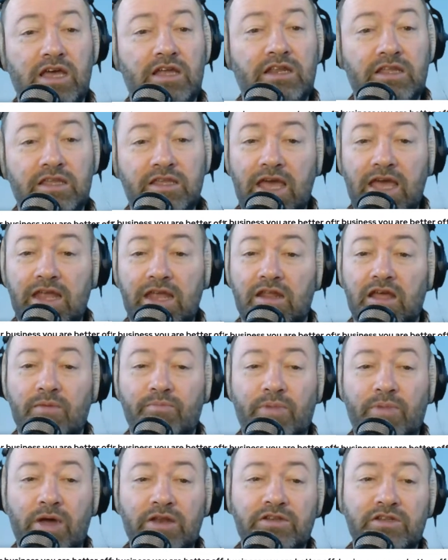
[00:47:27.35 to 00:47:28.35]
And again,
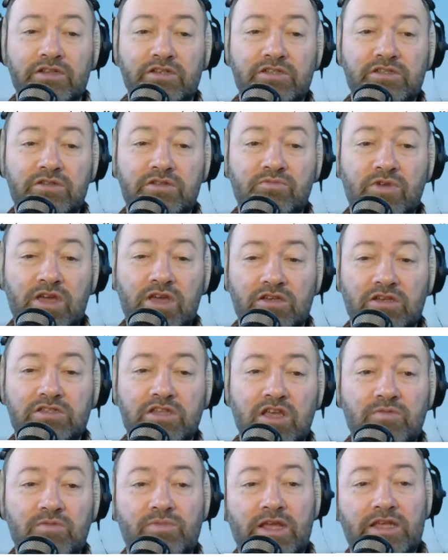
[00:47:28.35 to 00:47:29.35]
abundance. We are
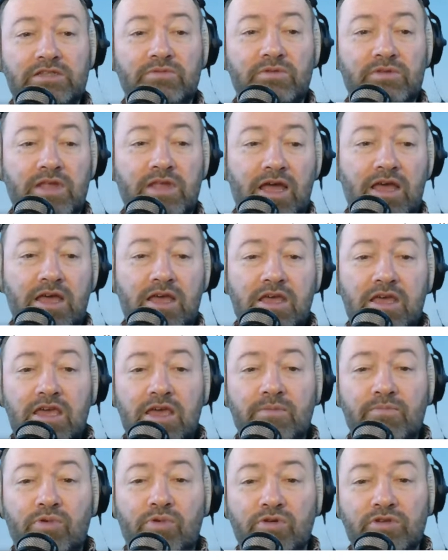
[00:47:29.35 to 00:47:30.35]
so blessed with that
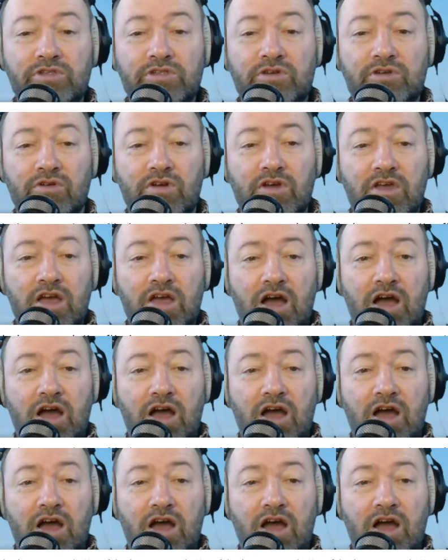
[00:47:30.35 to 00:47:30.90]
in Portugal.